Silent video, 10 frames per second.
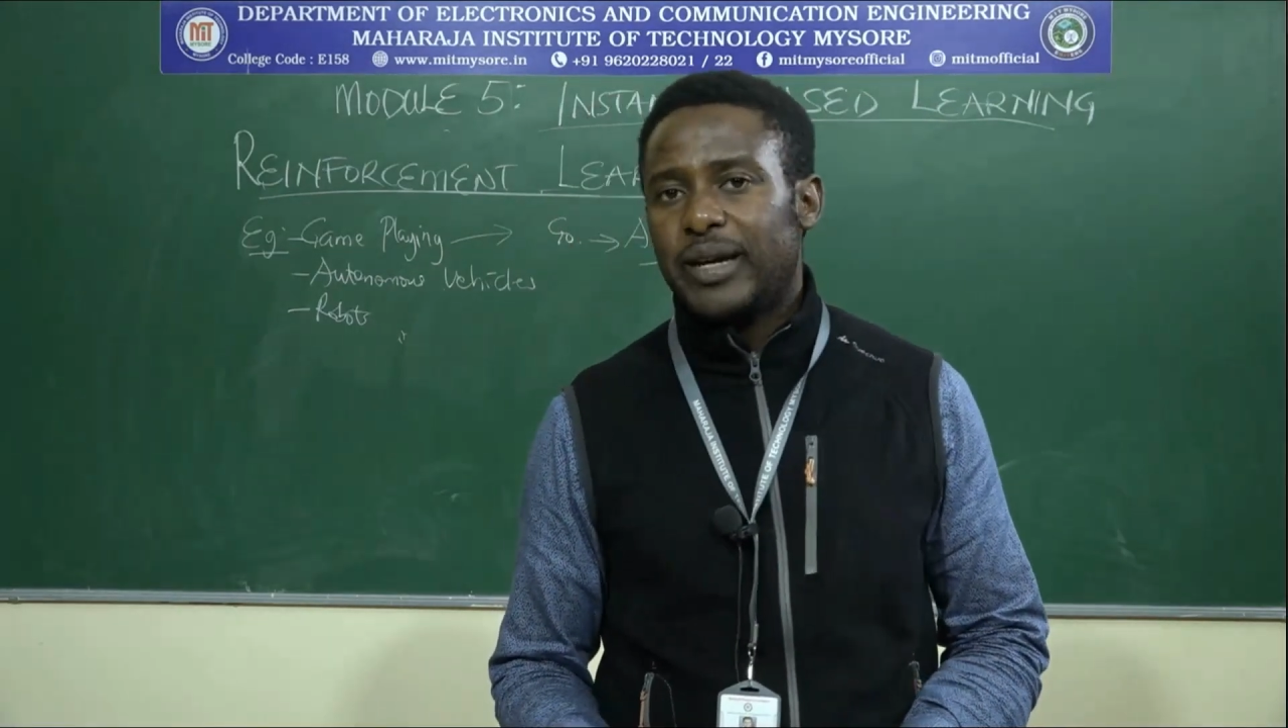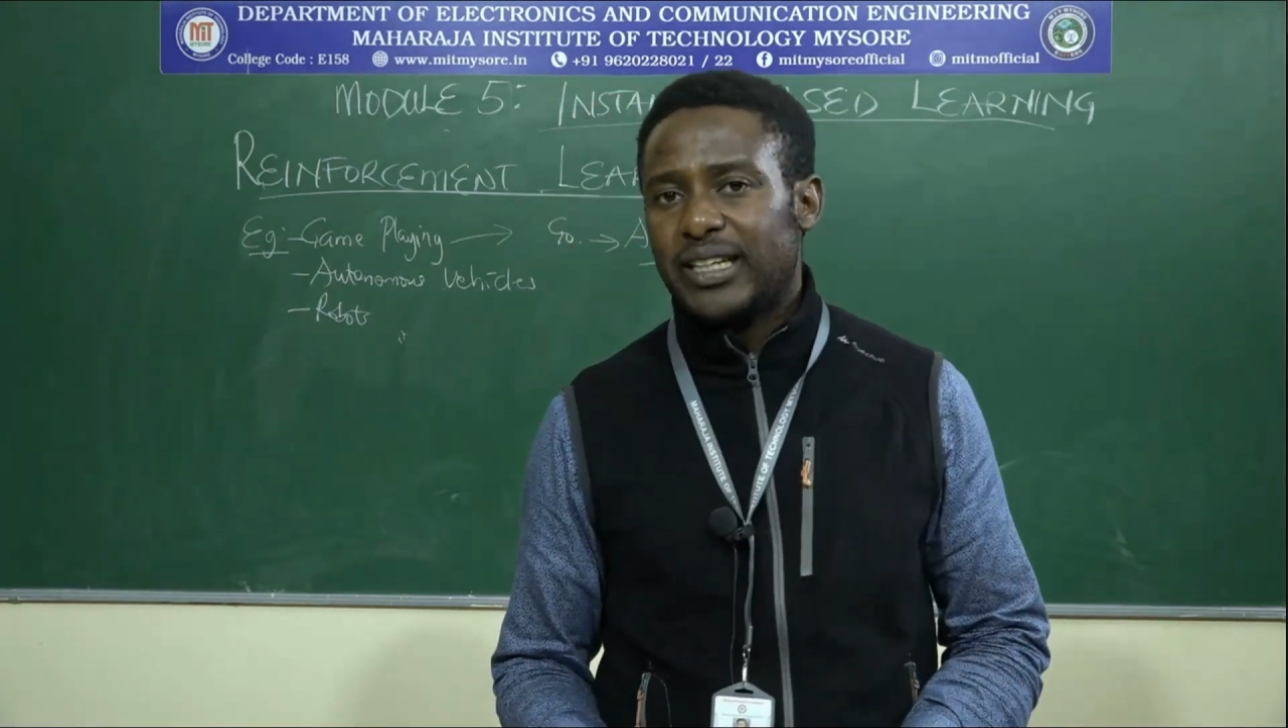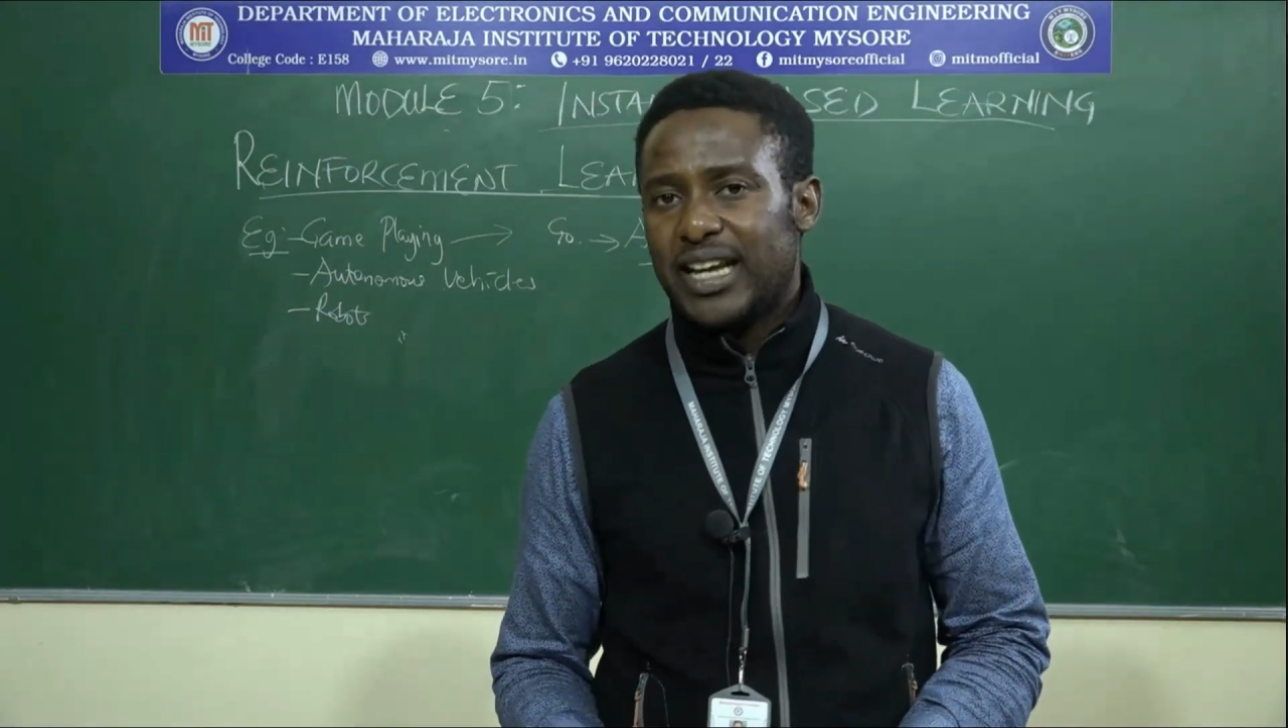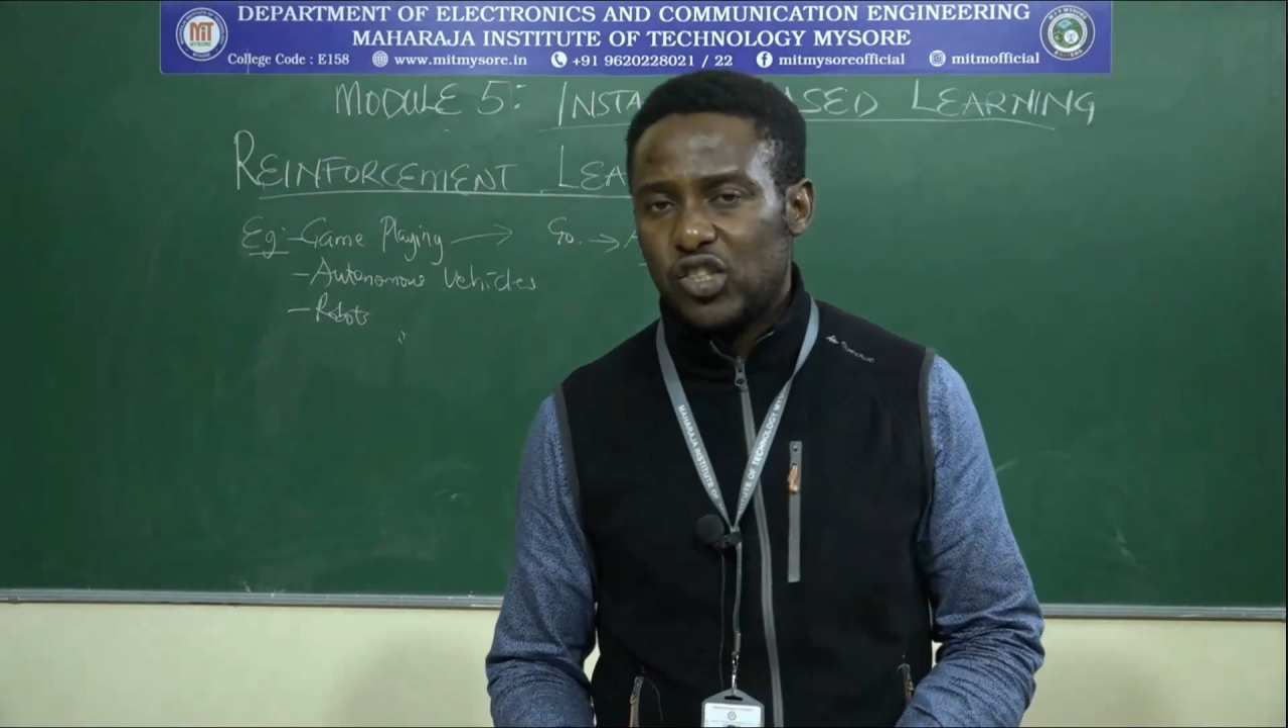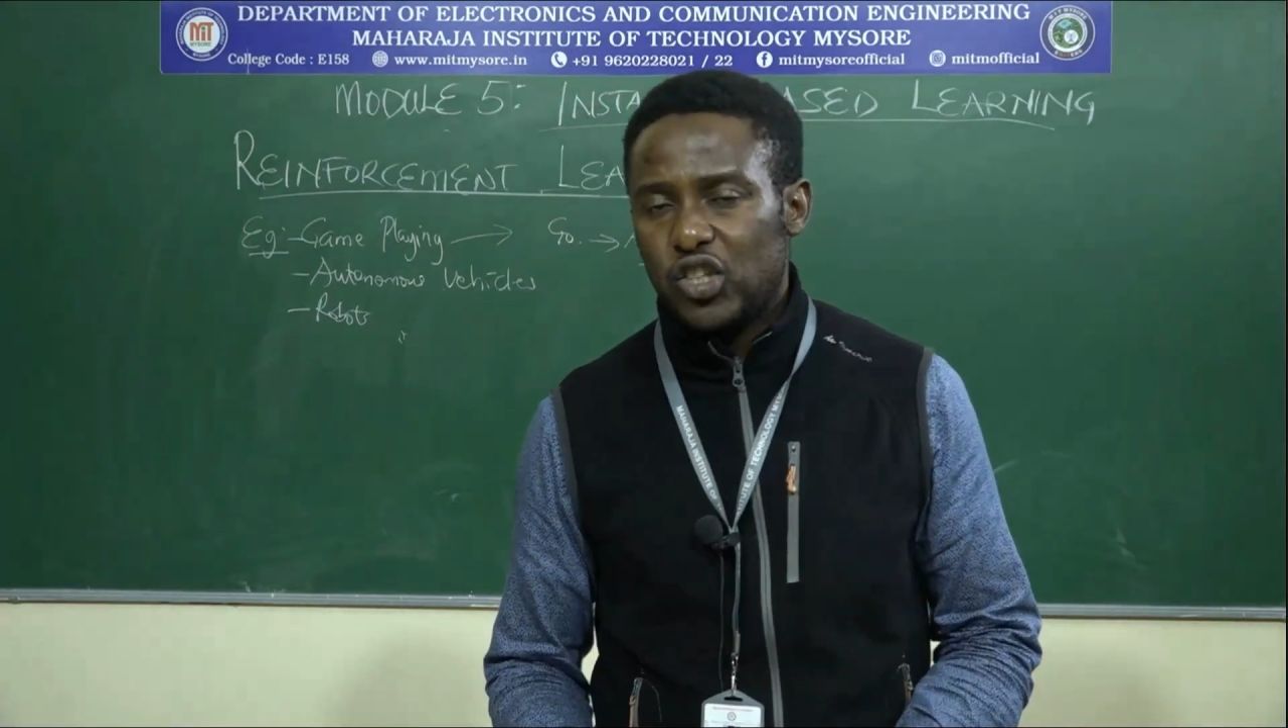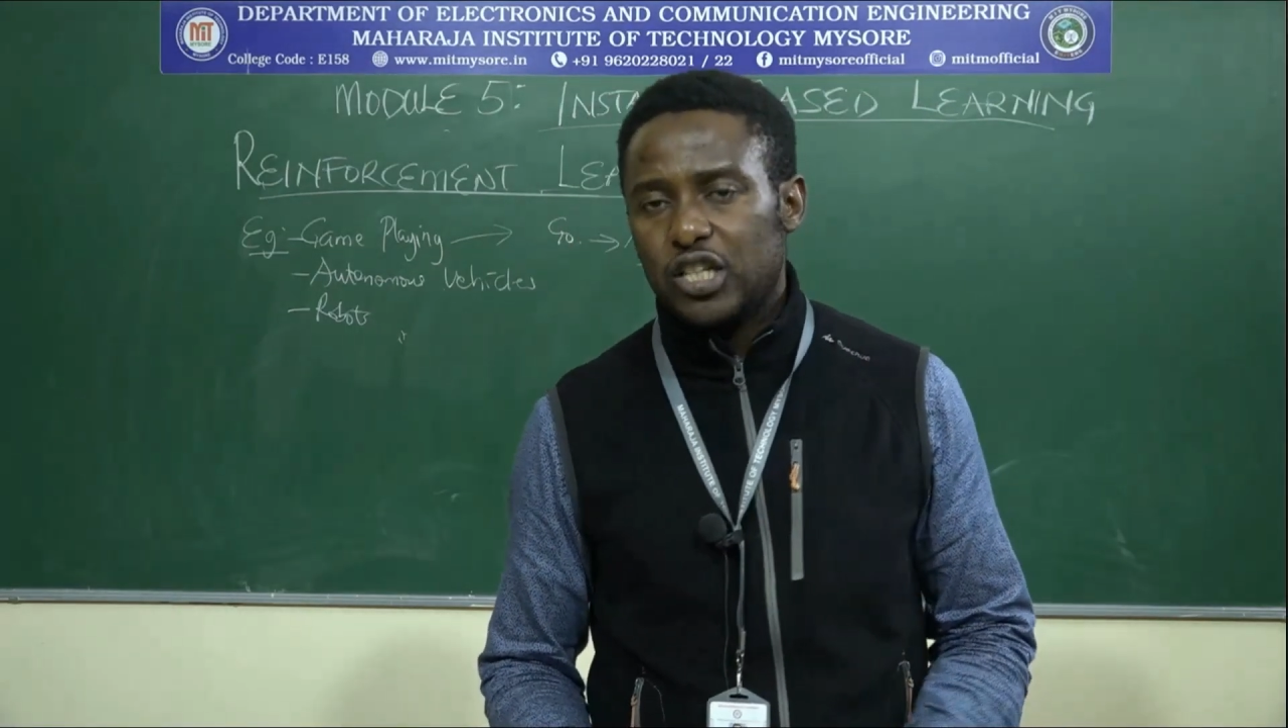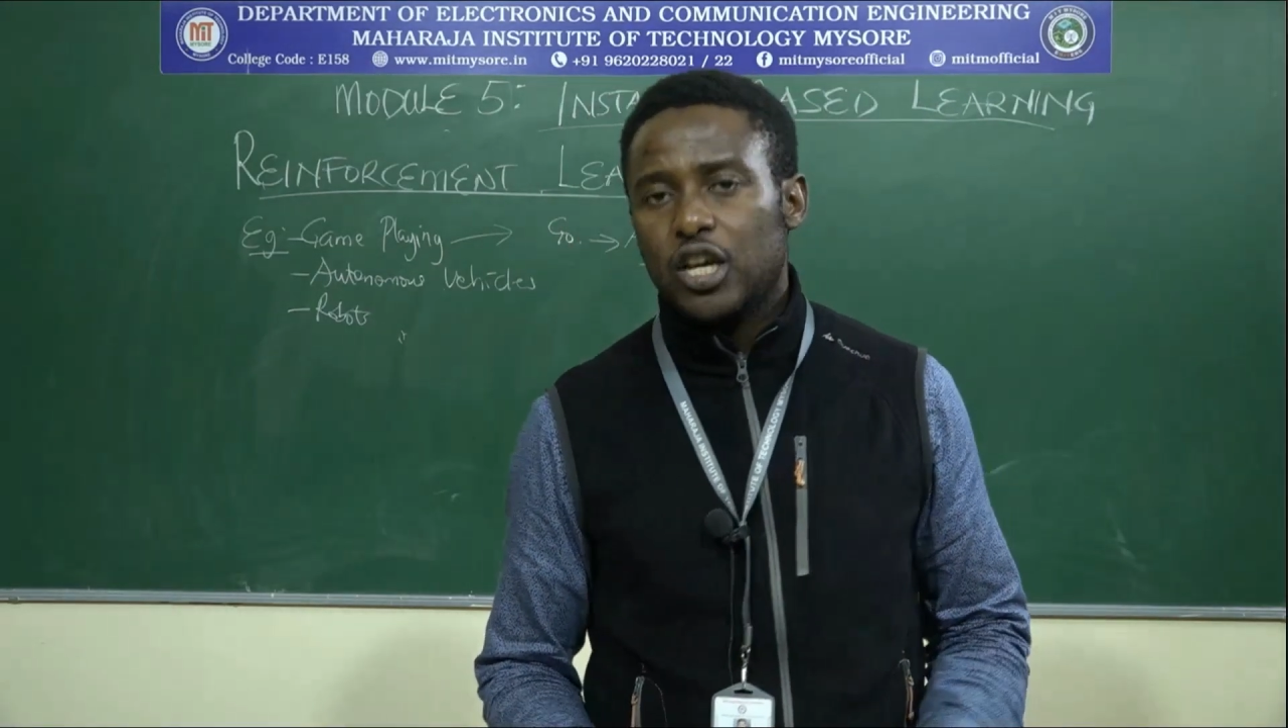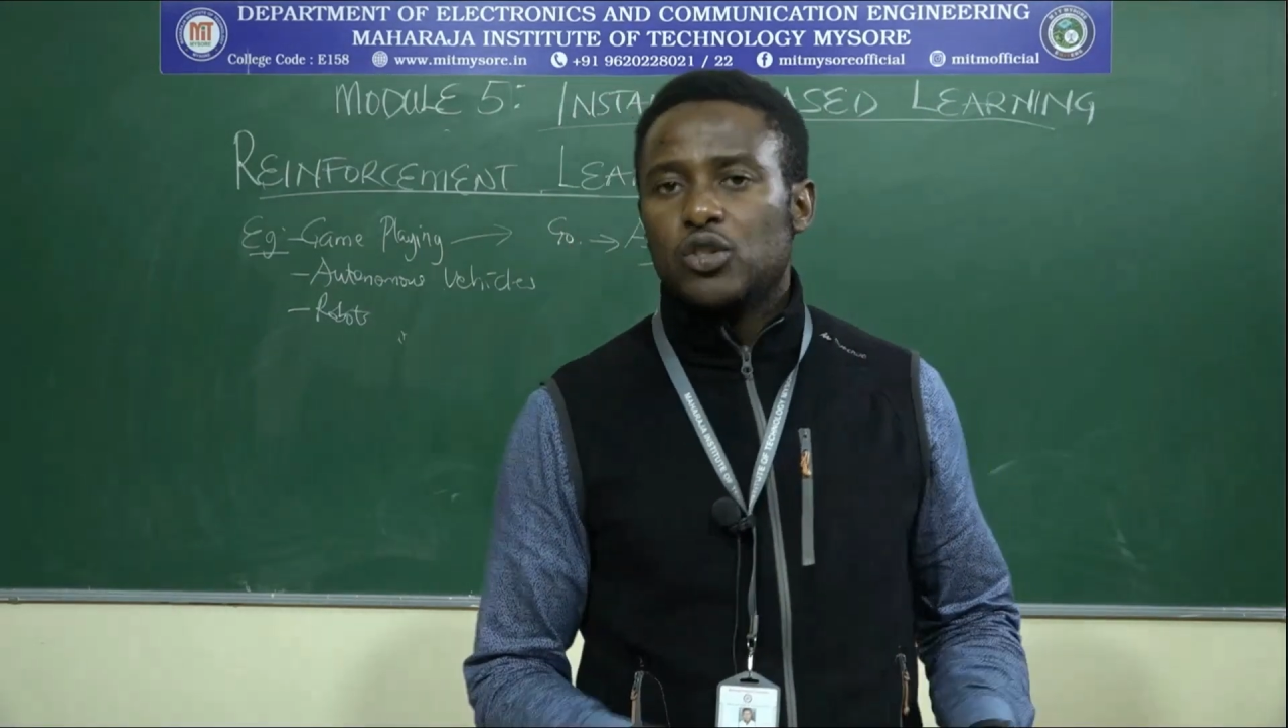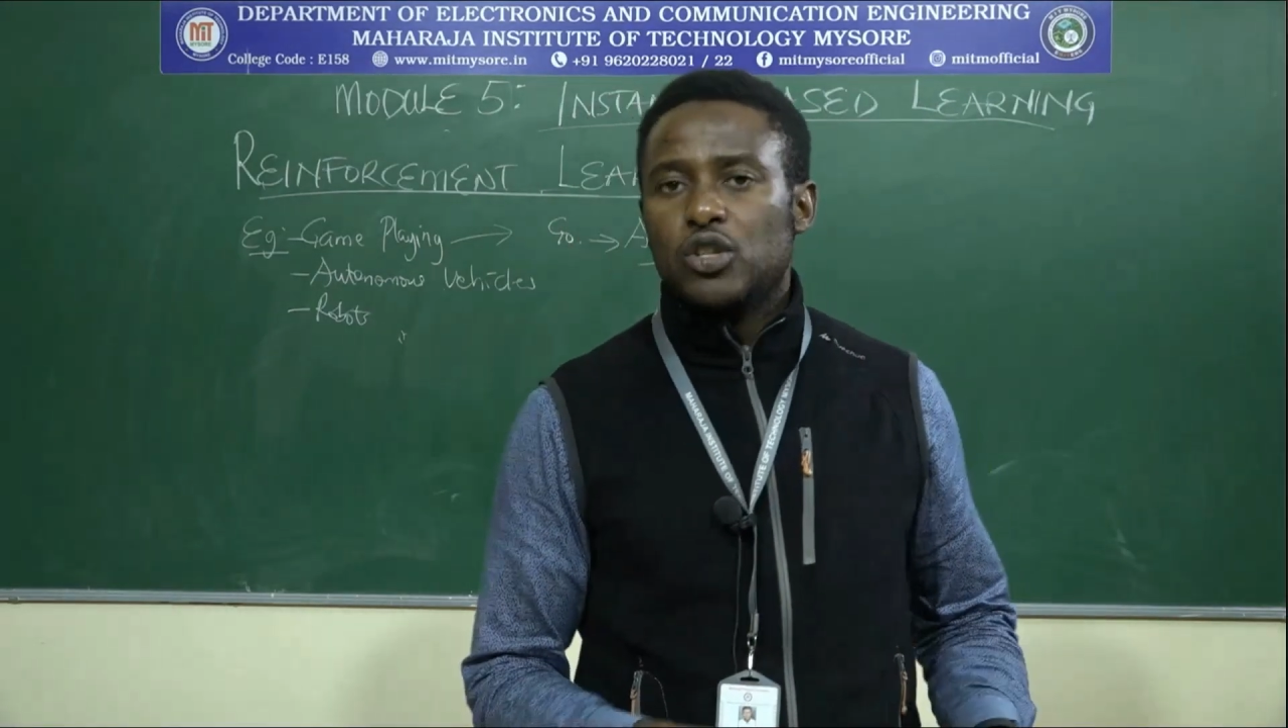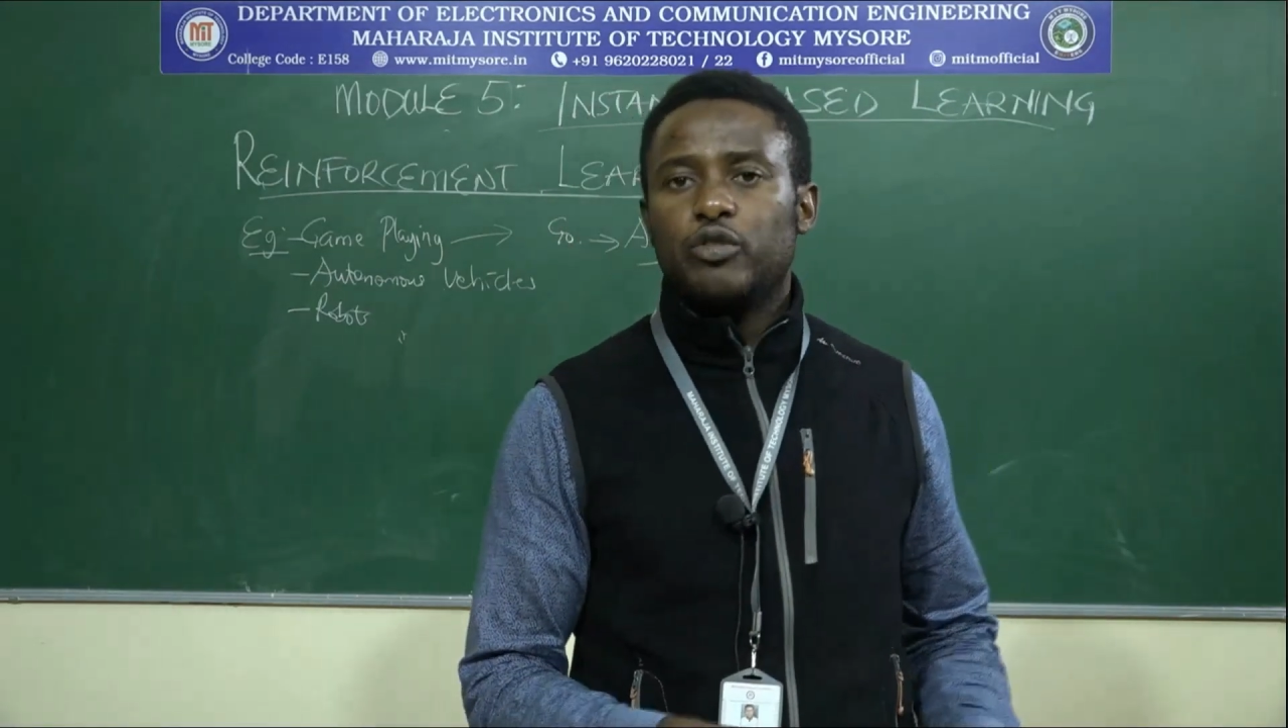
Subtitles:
the battery has drained